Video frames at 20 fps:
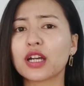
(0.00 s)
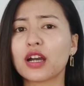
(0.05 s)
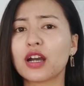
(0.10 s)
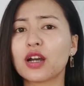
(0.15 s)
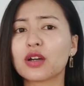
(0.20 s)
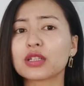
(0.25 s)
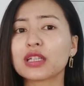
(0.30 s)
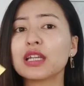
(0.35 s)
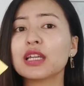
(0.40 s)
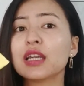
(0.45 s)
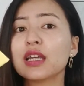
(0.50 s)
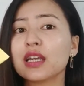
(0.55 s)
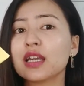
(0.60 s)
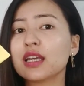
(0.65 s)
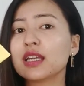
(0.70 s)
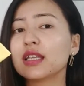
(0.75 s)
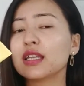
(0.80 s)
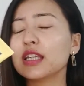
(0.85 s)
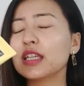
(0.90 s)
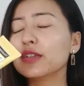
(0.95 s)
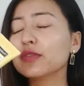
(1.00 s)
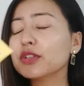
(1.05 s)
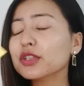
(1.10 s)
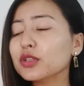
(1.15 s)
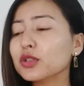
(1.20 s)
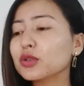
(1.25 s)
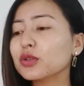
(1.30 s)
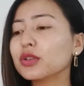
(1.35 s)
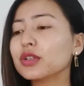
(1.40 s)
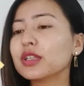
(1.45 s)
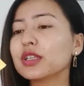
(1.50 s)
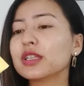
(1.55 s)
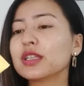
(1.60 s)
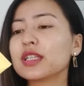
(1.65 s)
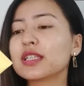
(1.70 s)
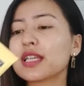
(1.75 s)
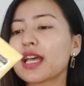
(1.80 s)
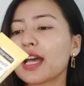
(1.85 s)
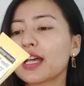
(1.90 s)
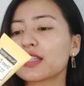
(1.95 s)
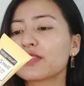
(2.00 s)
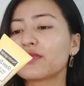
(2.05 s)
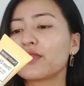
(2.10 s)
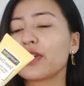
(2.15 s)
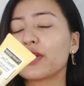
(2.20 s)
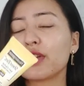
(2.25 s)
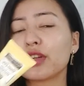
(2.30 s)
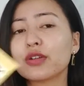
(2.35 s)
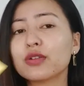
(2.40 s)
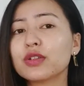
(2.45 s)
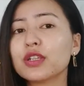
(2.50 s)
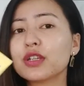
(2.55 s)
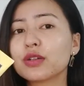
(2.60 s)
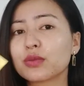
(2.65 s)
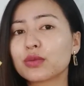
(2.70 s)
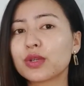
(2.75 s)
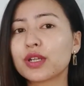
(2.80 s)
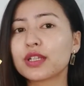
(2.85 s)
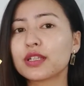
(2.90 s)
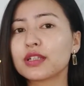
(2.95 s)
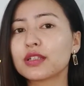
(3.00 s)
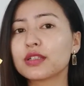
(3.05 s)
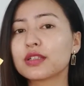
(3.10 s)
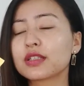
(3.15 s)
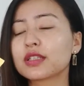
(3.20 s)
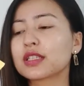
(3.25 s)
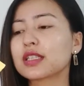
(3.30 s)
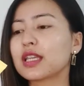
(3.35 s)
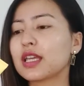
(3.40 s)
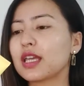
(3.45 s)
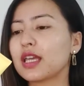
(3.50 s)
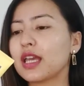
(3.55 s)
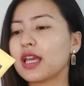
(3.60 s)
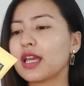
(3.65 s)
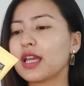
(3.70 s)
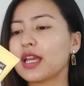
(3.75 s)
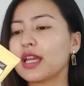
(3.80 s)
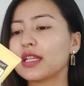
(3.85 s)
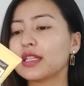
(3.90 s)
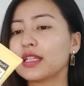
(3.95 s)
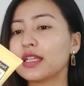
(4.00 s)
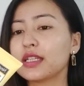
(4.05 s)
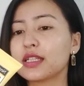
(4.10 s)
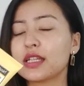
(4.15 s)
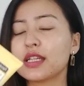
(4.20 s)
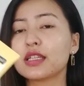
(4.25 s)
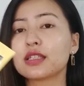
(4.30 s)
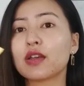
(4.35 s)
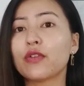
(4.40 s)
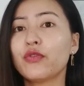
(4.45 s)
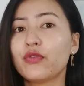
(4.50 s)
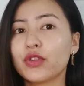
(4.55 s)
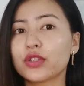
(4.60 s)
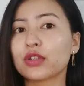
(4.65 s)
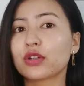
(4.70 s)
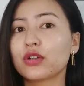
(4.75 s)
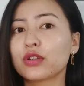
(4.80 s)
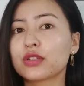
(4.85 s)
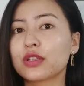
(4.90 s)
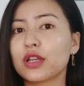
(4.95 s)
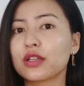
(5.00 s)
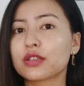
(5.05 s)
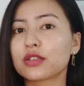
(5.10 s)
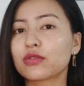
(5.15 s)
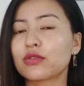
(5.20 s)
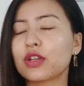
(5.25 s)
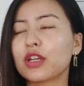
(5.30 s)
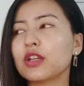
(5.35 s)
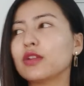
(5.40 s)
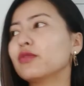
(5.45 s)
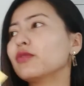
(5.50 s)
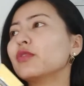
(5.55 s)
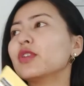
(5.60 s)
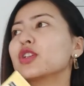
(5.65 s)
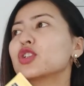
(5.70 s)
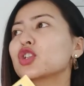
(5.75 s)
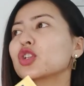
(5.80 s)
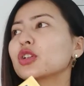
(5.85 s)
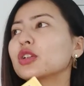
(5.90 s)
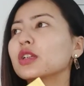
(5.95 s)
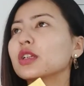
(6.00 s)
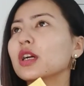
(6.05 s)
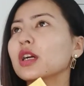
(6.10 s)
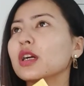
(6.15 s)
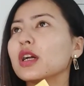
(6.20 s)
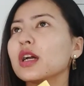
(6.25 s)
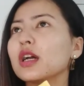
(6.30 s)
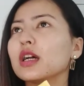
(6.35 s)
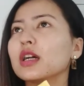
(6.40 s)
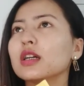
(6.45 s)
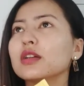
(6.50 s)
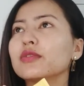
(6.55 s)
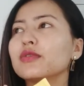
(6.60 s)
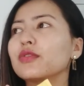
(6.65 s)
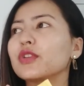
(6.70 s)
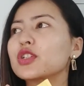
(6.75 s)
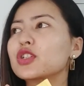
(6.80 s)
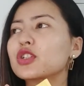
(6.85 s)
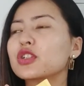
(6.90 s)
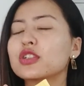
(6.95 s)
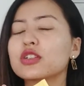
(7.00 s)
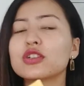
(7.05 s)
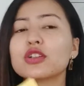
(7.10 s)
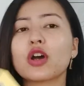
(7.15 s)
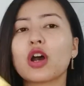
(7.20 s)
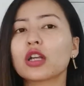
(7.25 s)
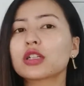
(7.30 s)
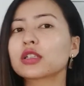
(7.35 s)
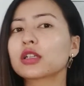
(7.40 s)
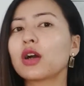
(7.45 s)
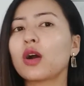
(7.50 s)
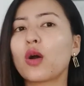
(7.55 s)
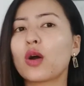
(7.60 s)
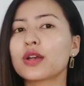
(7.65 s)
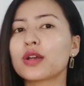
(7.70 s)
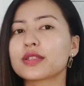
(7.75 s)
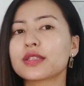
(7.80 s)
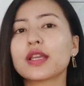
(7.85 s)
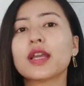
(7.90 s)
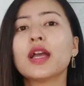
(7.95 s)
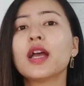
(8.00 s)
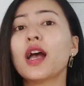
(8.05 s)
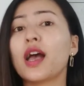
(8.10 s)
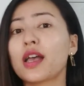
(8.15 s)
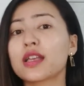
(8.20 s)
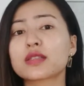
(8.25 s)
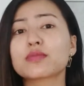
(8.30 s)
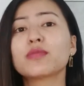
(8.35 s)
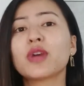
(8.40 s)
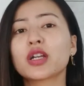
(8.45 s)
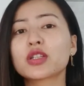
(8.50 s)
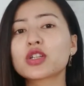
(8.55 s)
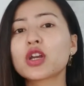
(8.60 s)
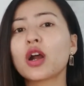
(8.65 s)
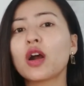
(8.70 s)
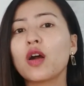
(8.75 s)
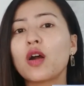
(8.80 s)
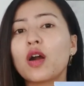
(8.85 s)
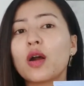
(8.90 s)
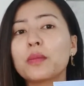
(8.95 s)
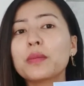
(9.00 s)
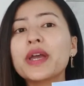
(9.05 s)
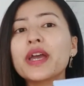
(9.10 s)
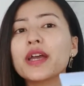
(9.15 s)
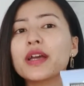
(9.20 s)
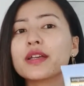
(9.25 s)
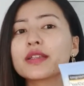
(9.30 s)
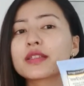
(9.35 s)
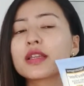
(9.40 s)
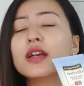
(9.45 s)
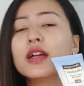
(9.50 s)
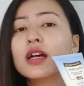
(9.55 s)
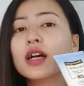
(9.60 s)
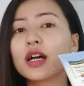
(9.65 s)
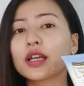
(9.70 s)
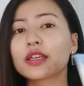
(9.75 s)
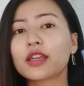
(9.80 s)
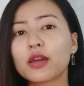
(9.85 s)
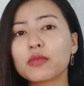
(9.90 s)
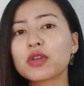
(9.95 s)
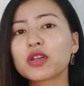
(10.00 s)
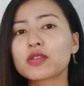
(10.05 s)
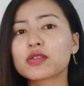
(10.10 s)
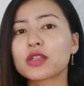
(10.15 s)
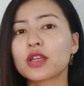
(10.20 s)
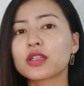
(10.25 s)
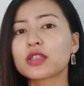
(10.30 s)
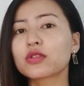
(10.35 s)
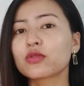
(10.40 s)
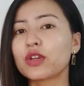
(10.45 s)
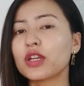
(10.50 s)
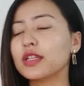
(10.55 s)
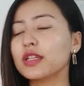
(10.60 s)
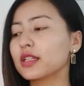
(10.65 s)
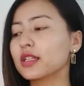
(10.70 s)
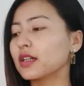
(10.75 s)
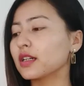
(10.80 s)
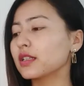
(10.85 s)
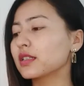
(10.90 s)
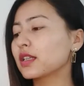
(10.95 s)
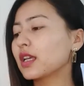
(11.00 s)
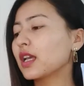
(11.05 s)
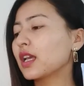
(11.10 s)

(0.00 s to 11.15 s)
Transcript: out. Even though this has very good ingredients and it is a physical sunscreen which do not cause as much harm as a chemical sunscreen does,